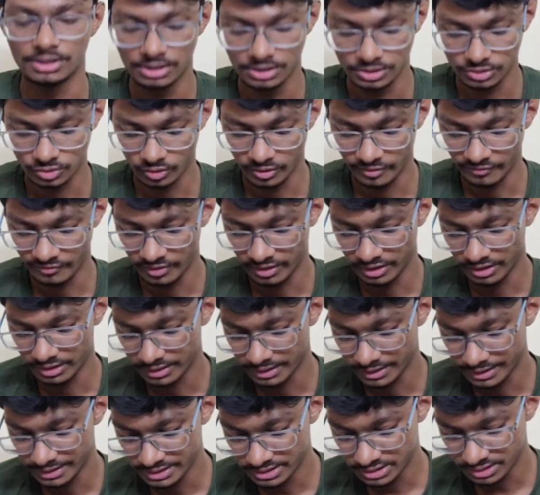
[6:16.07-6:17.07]
So if you
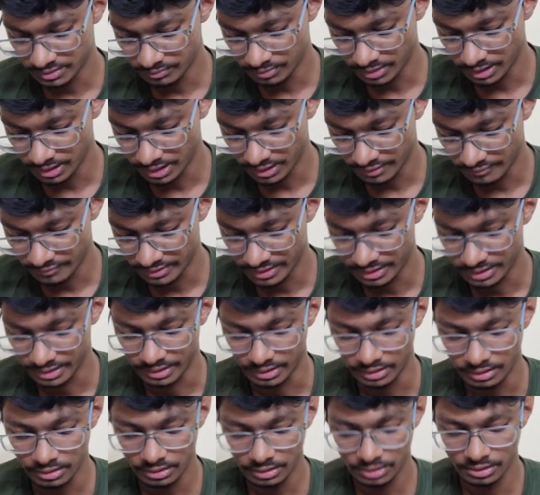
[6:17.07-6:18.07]
increase some delta V
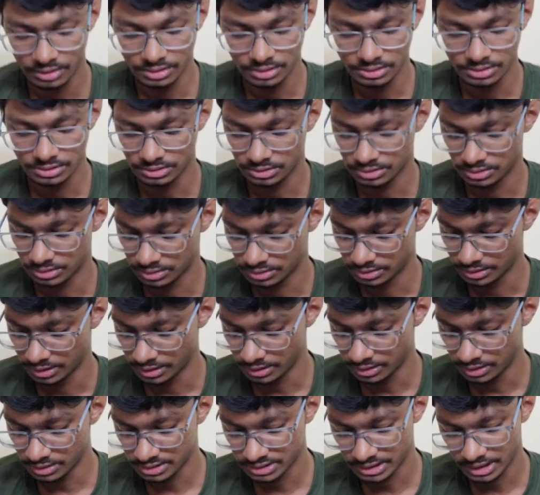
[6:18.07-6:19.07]
here,
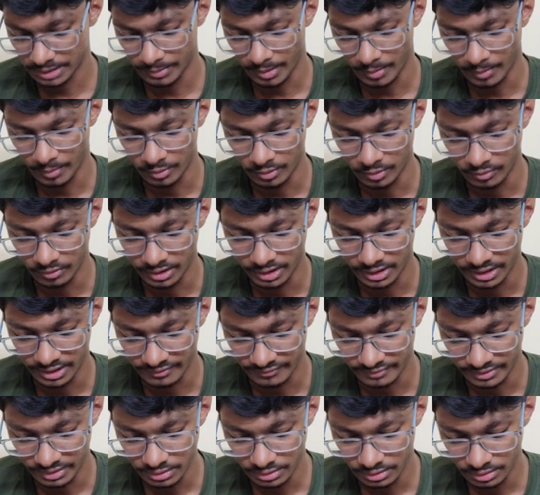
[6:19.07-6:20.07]
then the same amount of delta
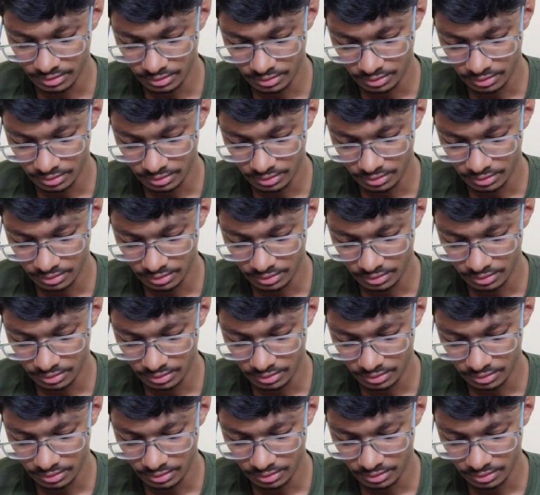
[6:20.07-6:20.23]
V